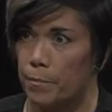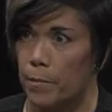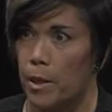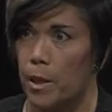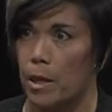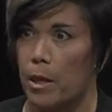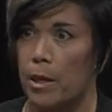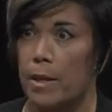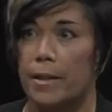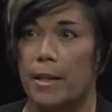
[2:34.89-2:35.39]

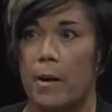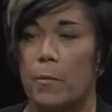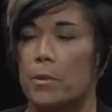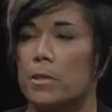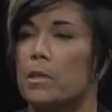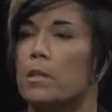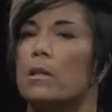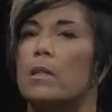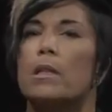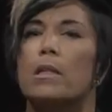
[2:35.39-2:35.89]
And that was
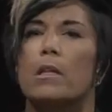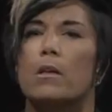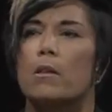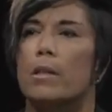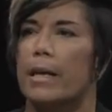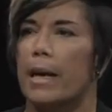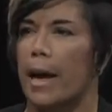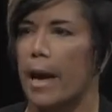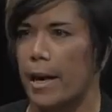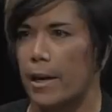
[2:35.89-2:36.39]

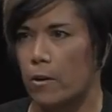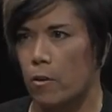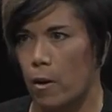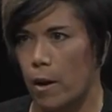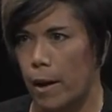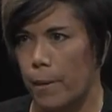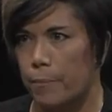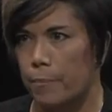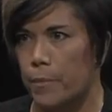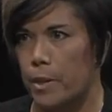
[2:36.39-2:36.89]
clearly a hate
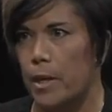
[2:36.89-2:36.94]
crime.